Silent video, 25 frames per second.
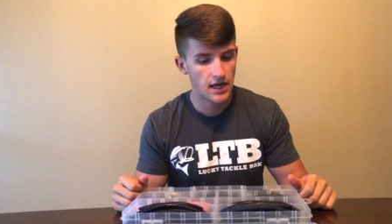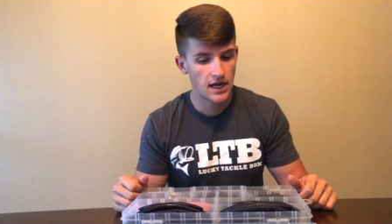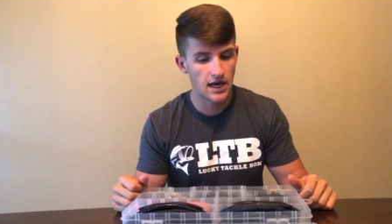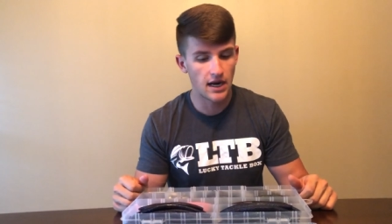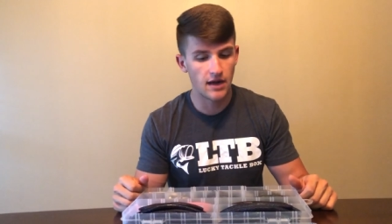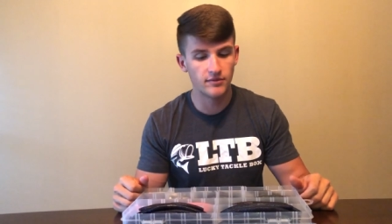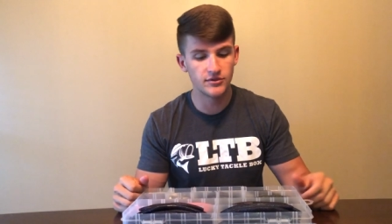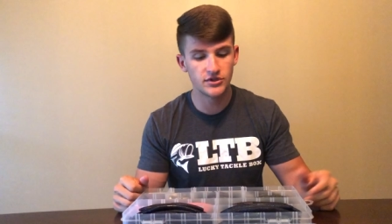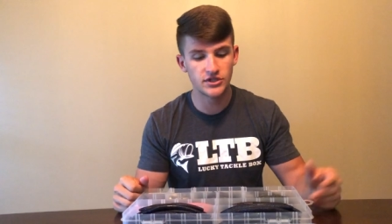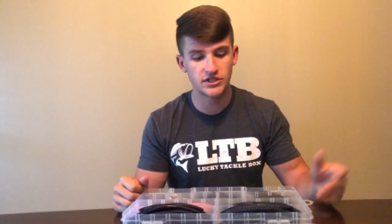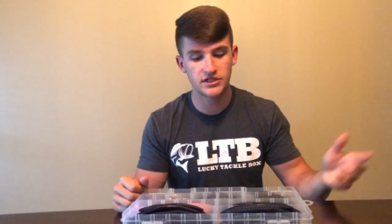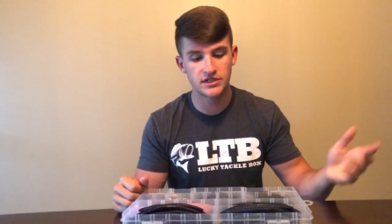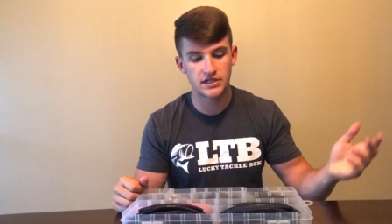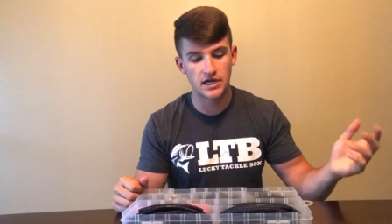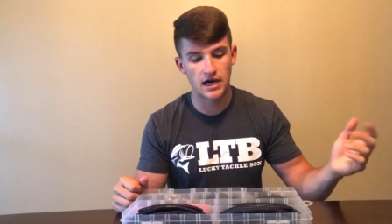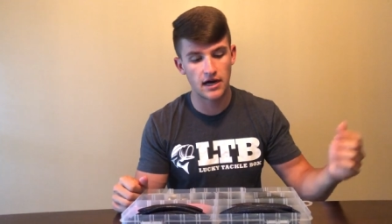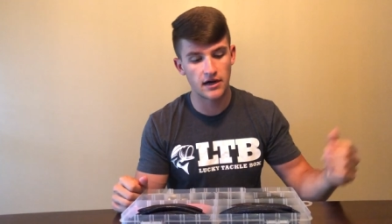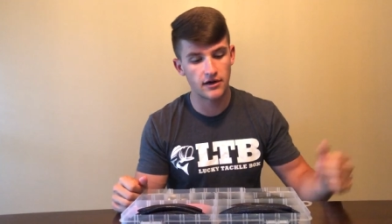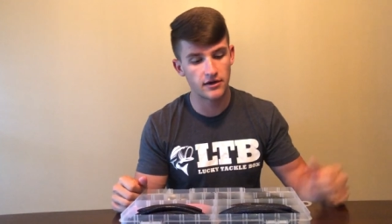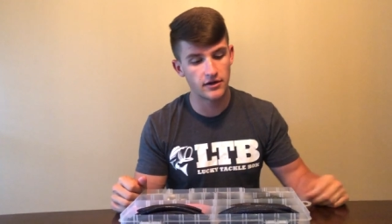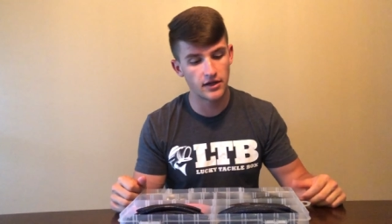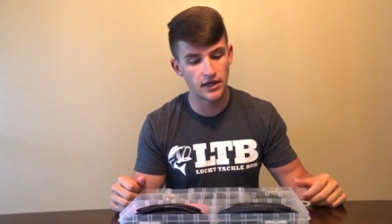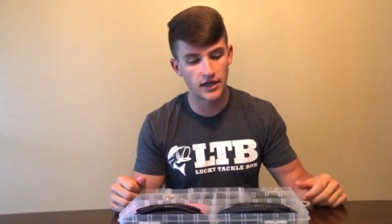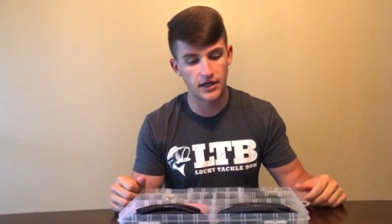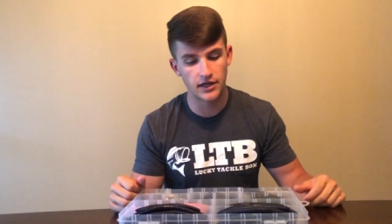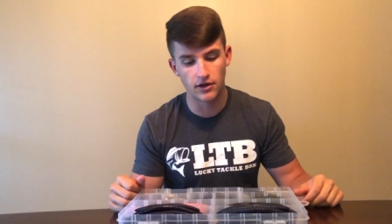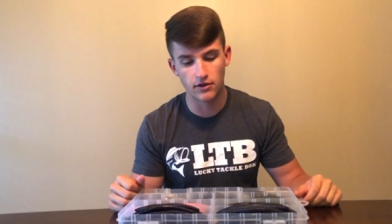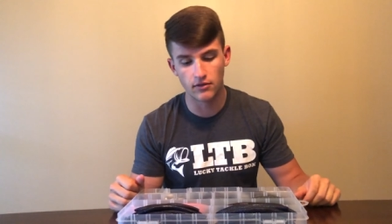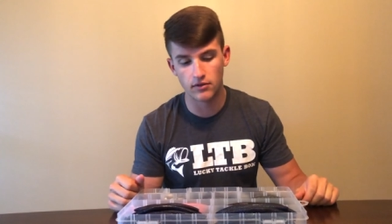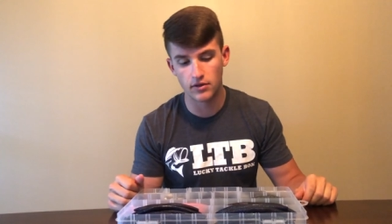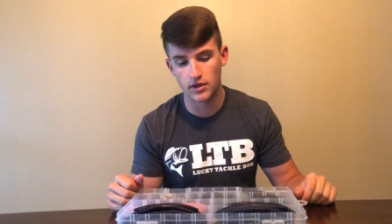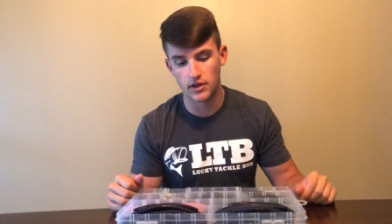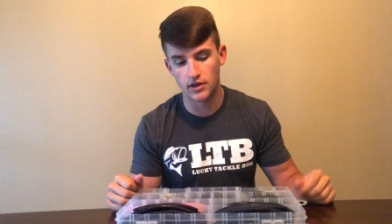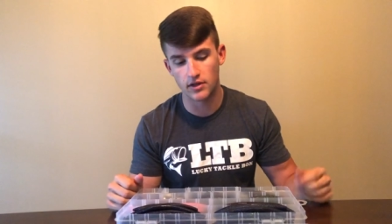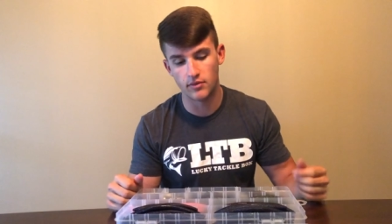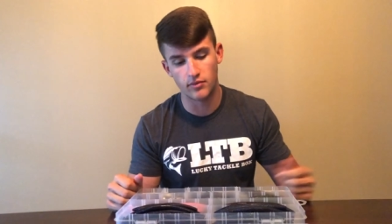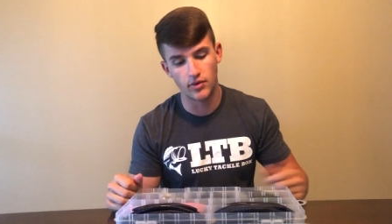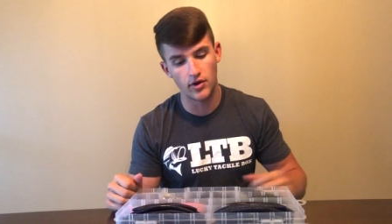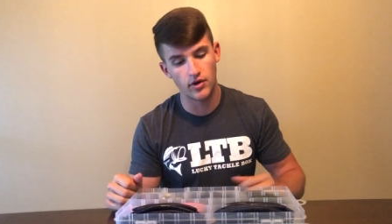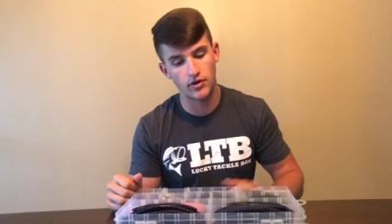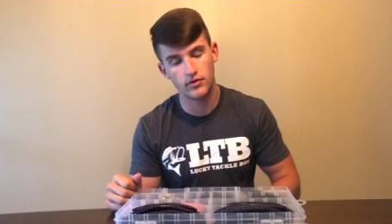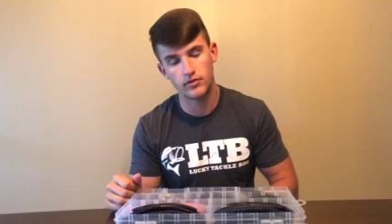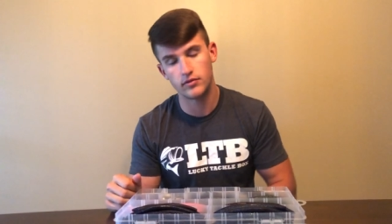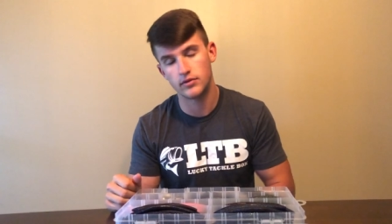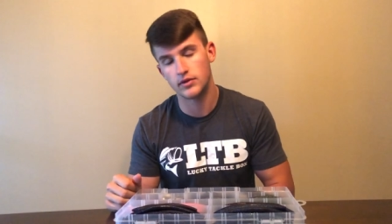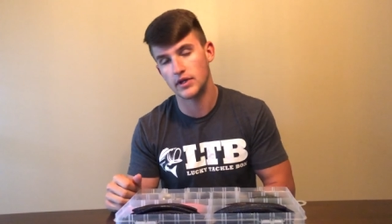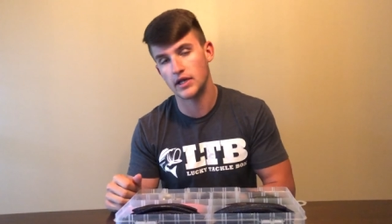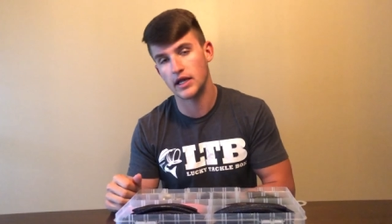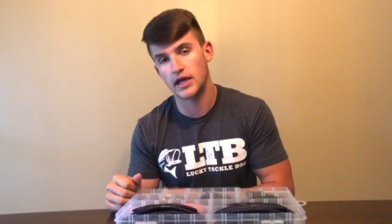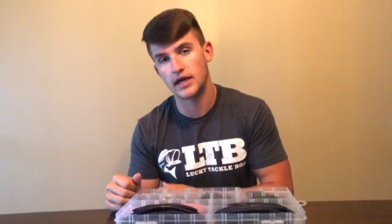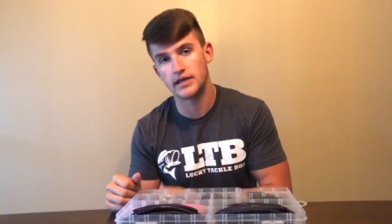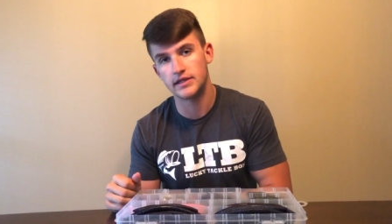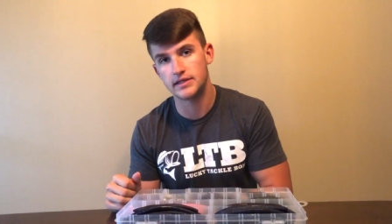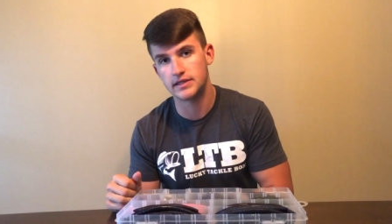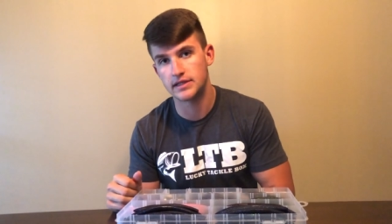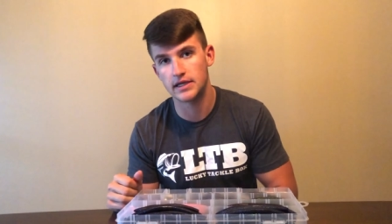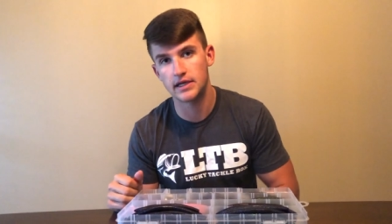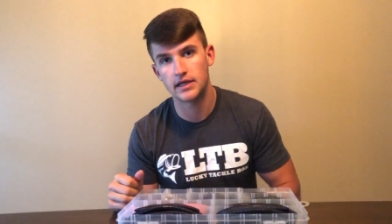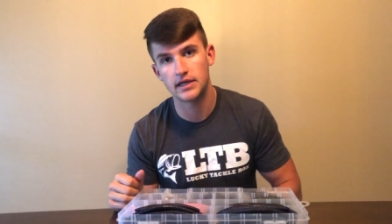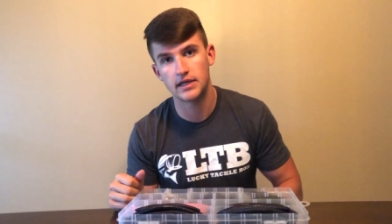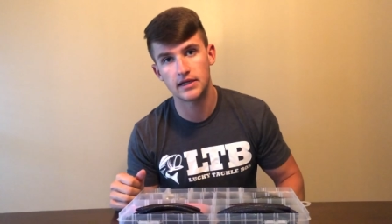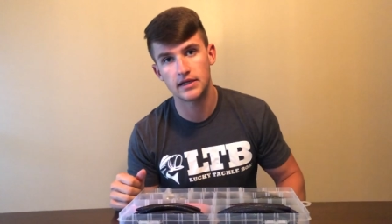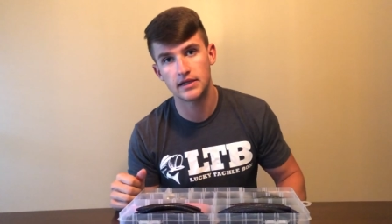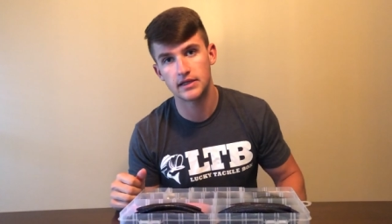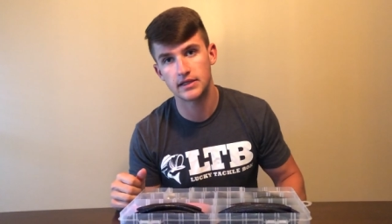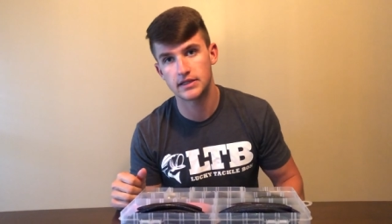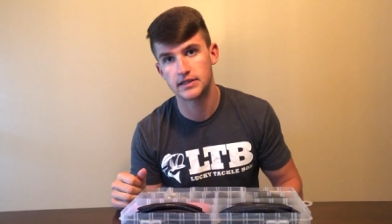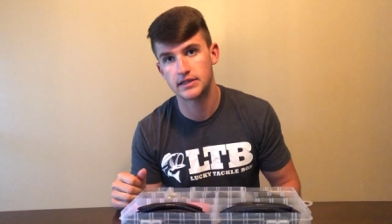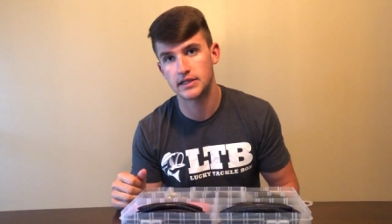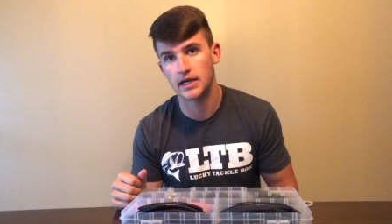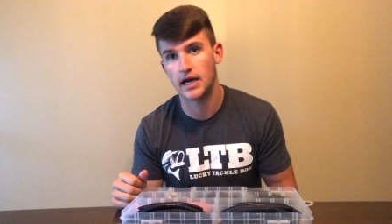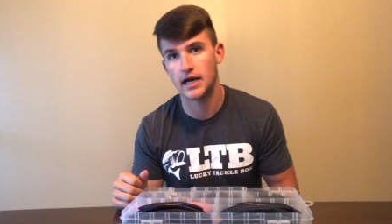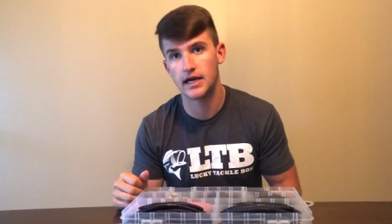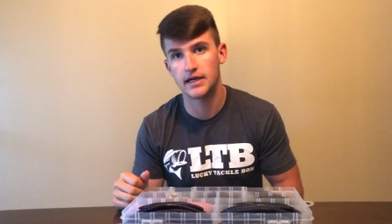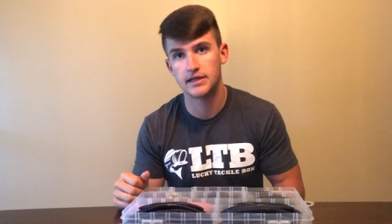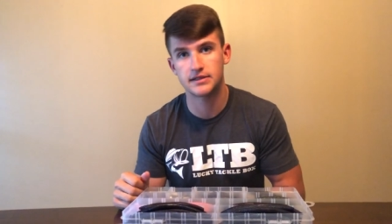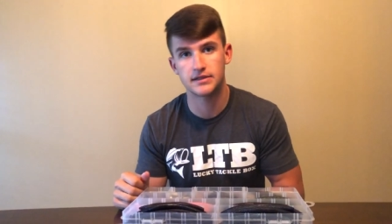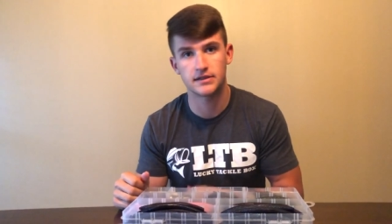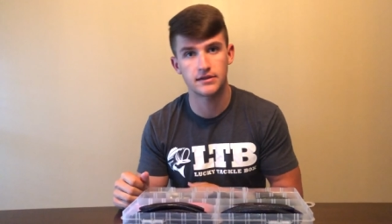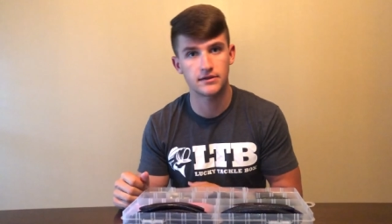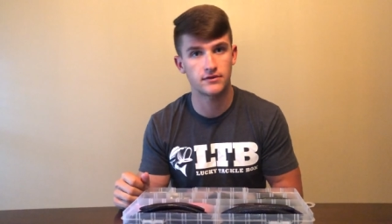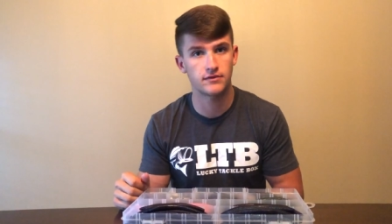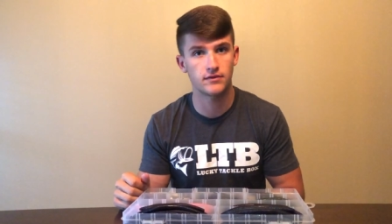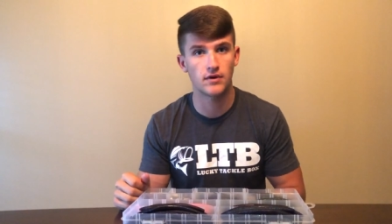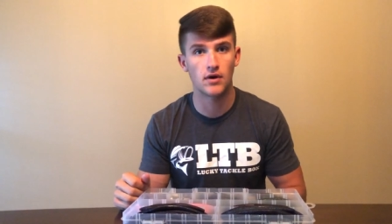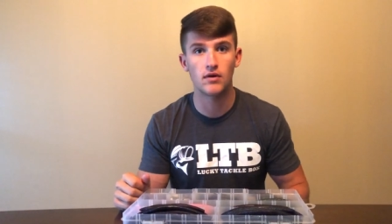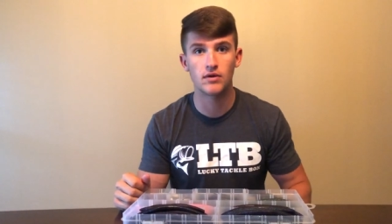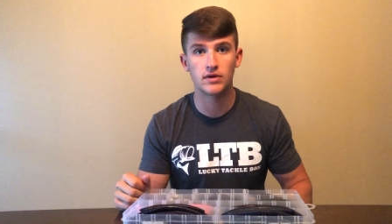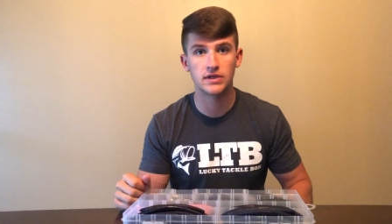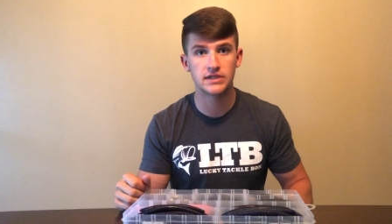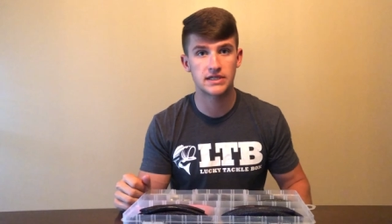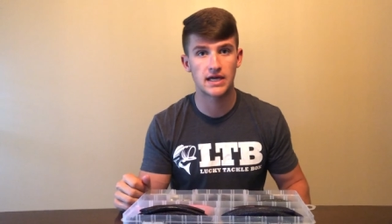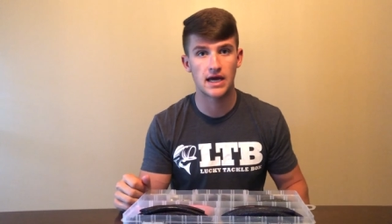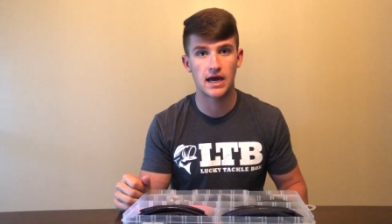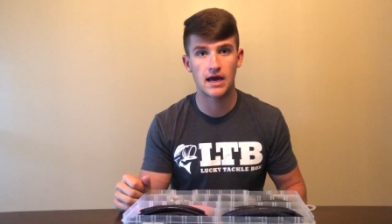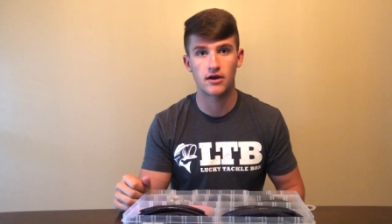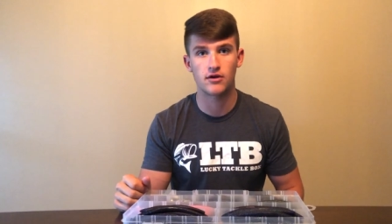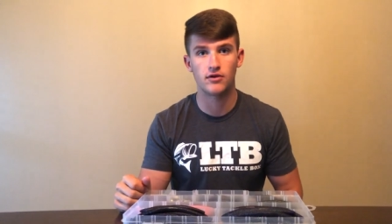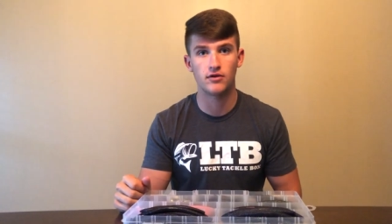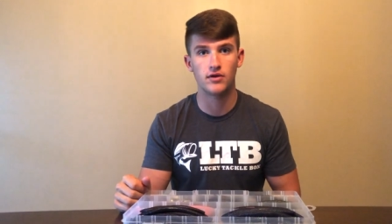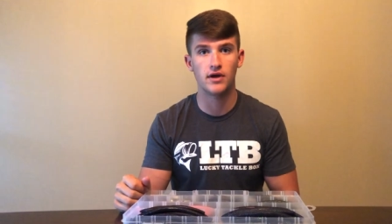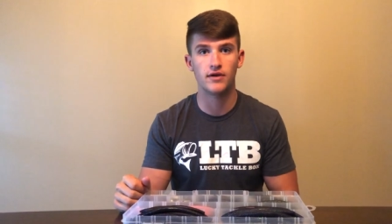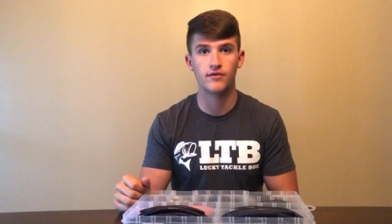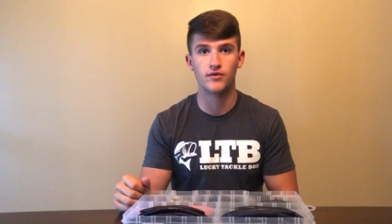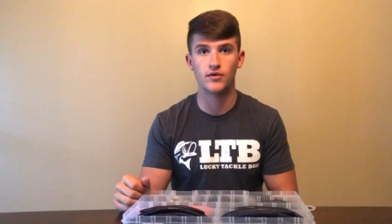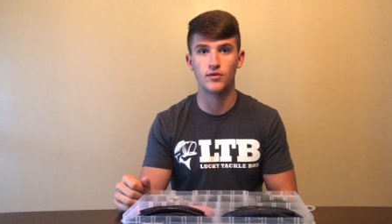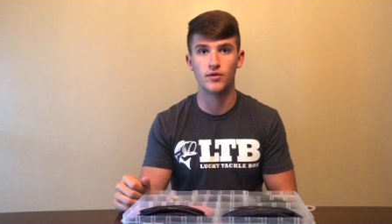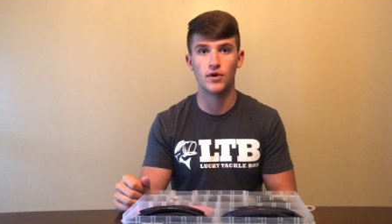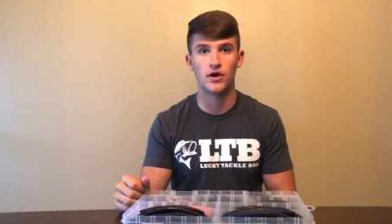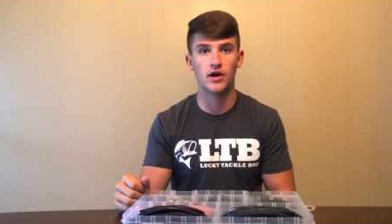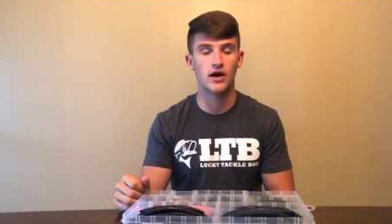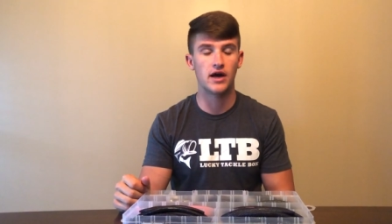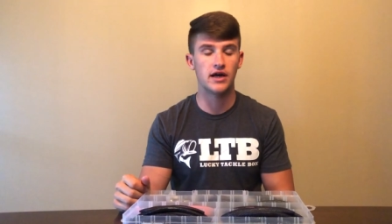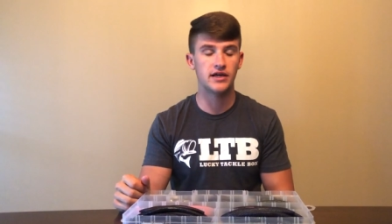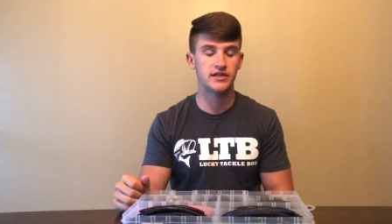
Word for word: And I'm just tired of like going on the boat and like digging in the sides and throwing tackle everywhere.